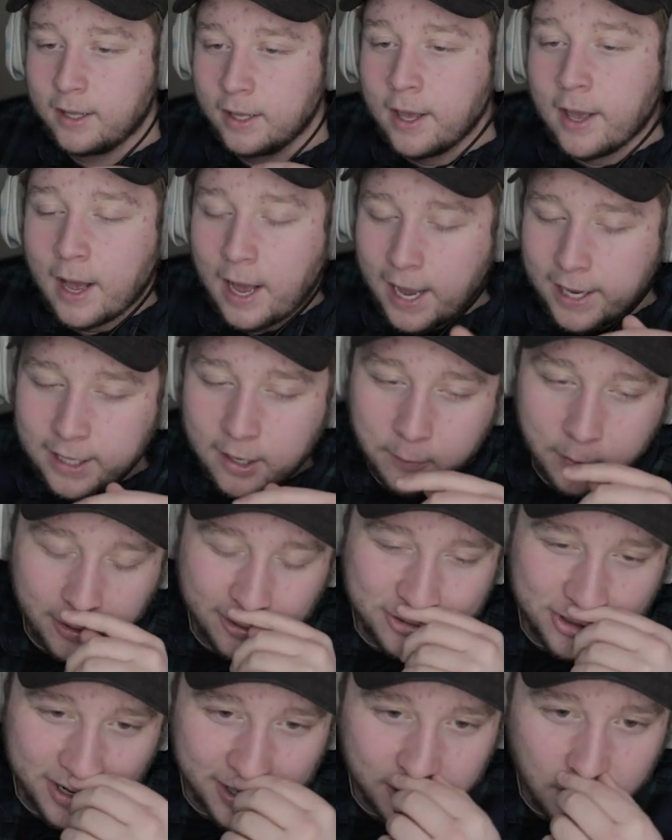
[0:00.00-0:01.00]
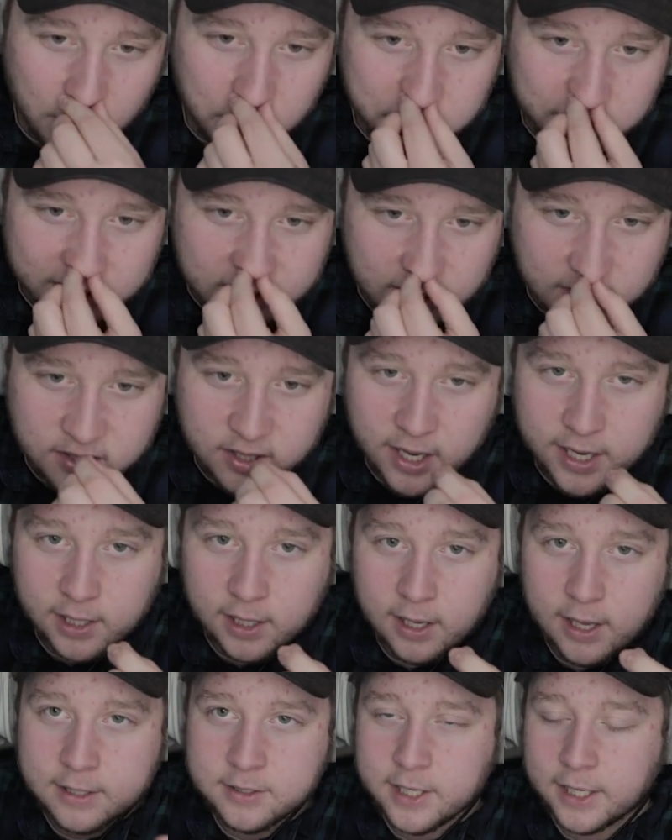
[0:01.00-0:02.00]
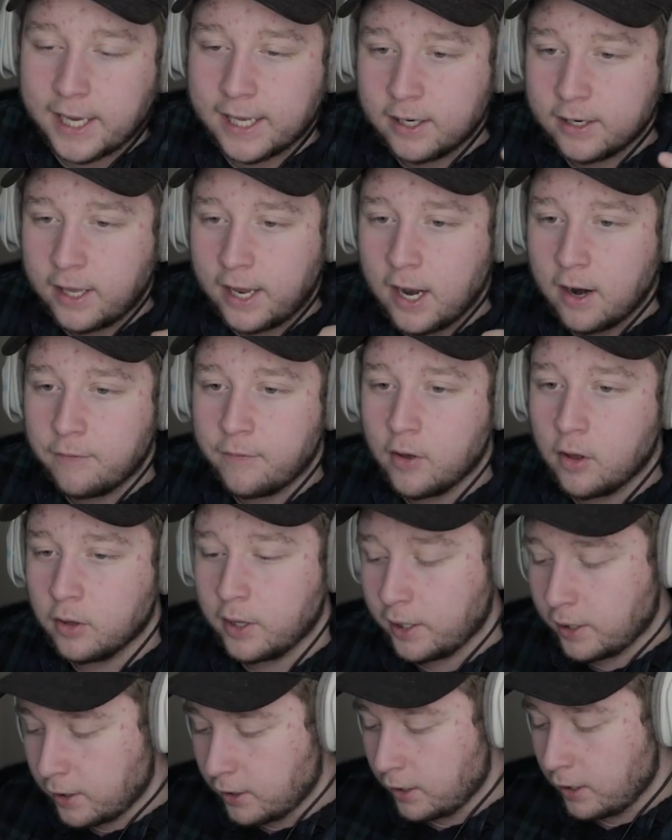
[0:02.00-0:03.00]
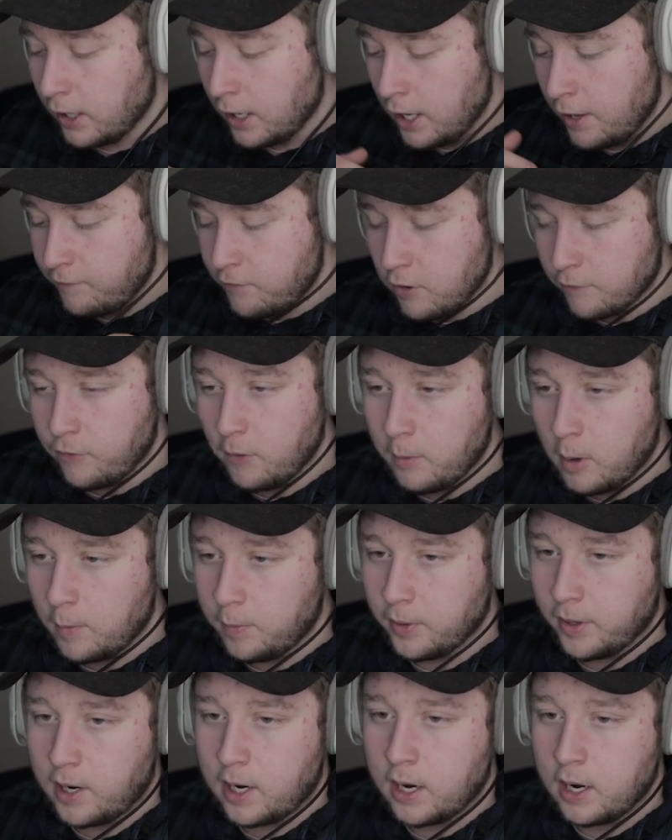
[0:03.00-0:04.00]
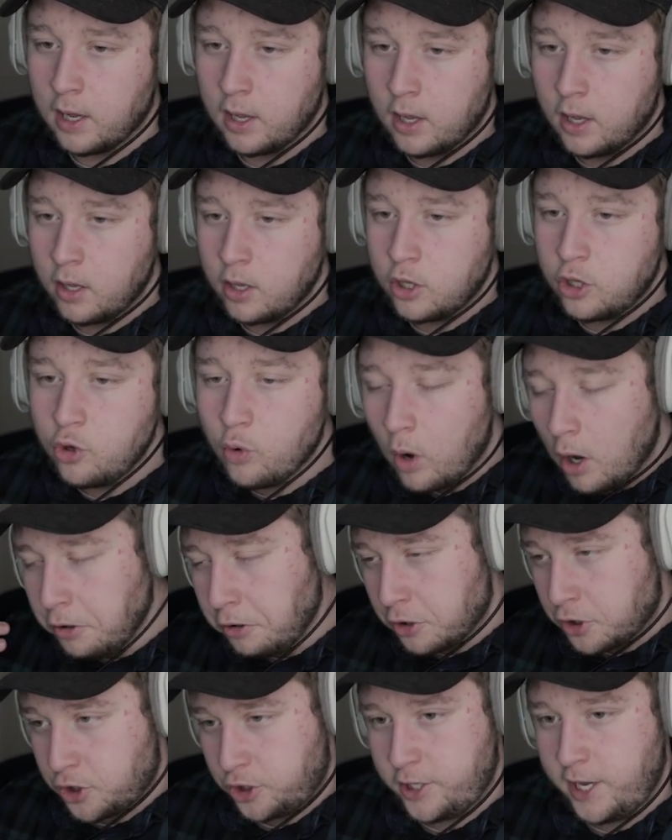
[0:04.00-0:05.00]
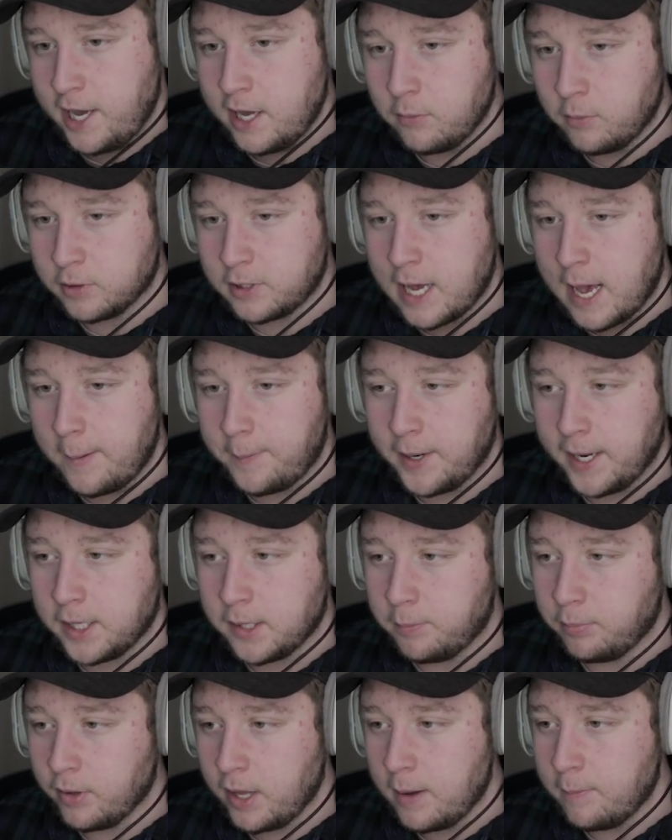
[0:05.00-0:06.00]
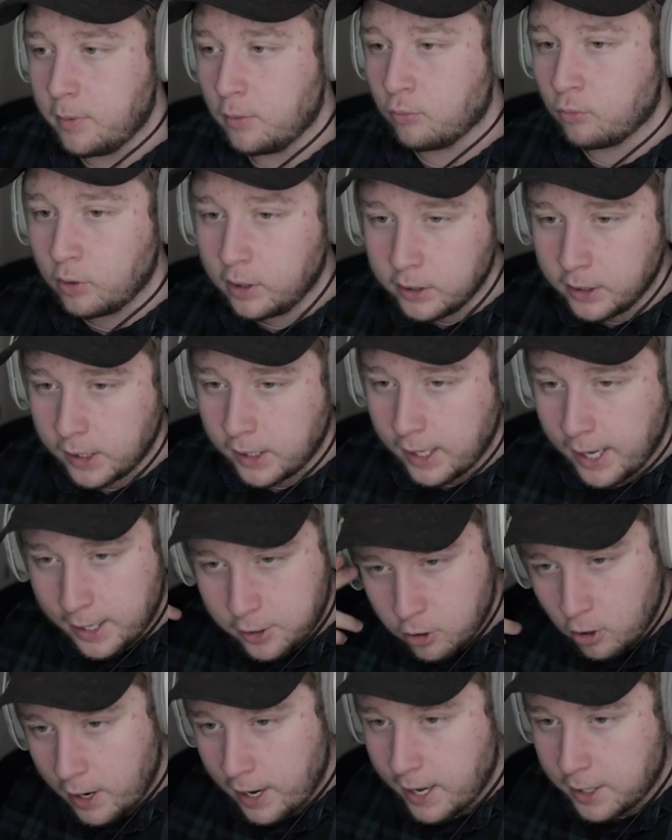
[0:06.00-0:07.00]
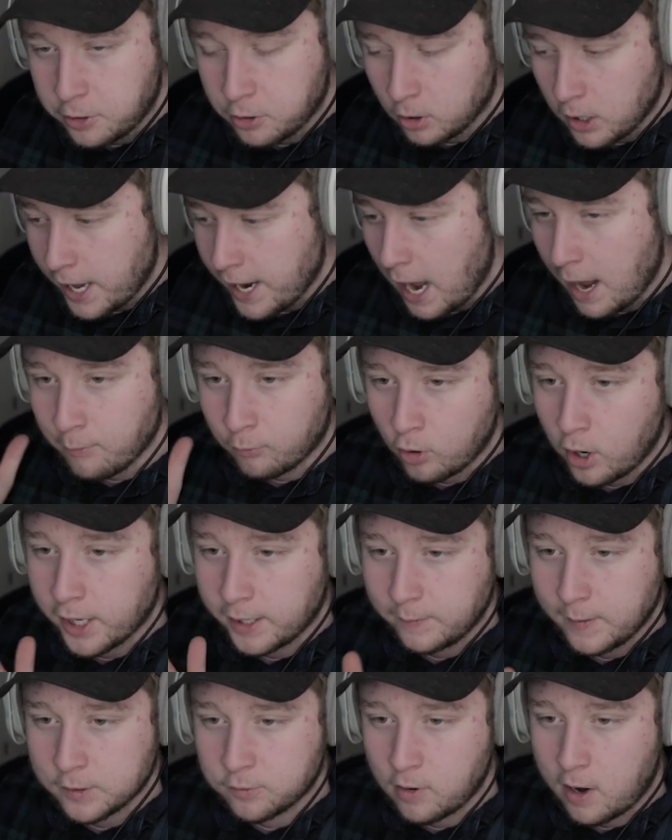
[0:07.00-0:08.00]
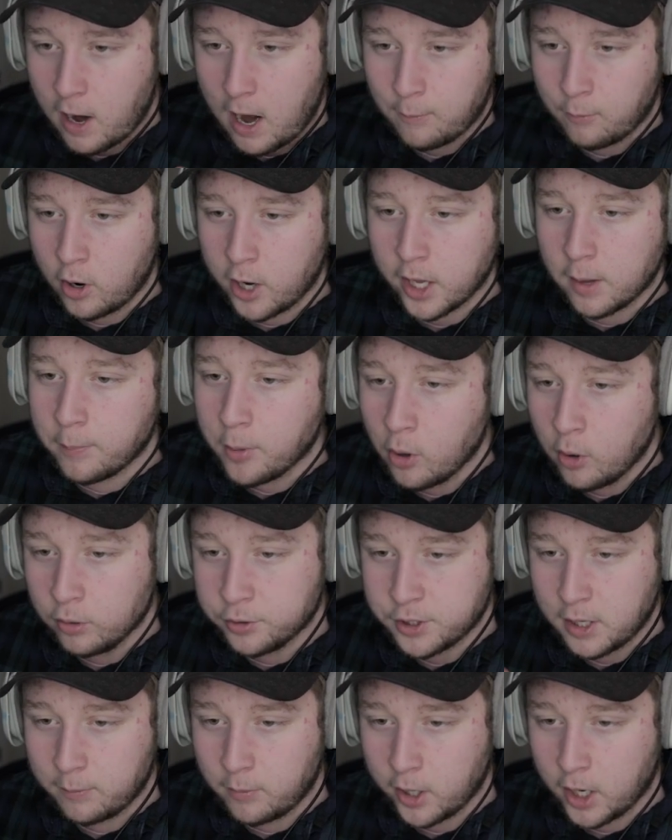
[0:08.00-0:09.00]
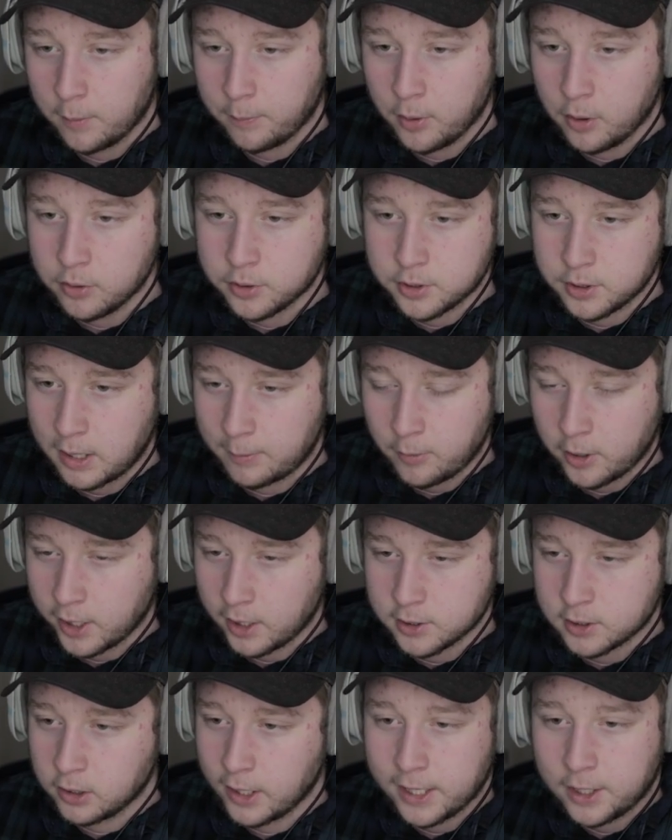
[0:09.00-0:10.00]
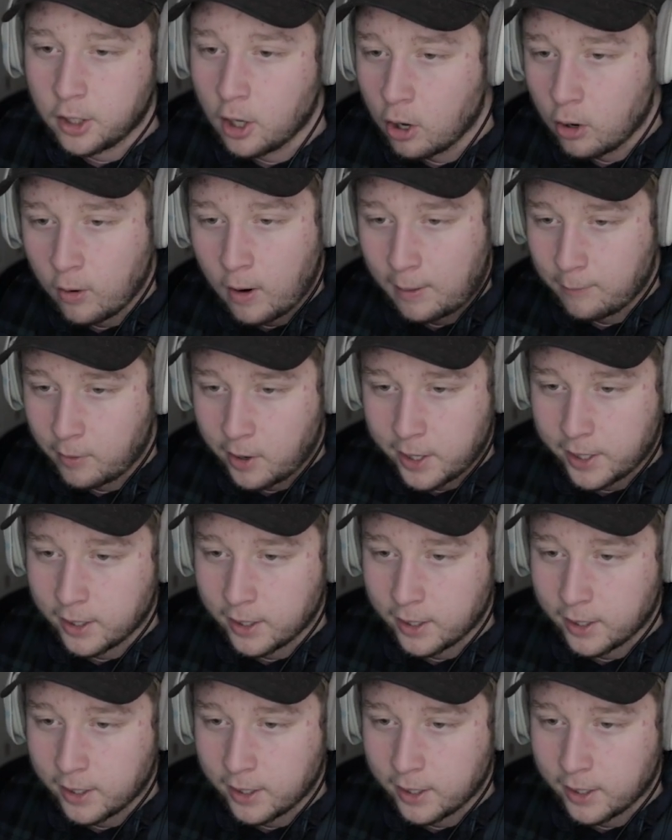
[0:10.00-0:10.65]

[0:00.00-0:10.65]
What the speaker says: Yeah, I get where you're trying to go with this. It's like in the NFL, like if you're a football player, you understand what's happening in the play, but really in your head you're like, I'm running this route, I'm running a post, I'm running a slant and go, I'm running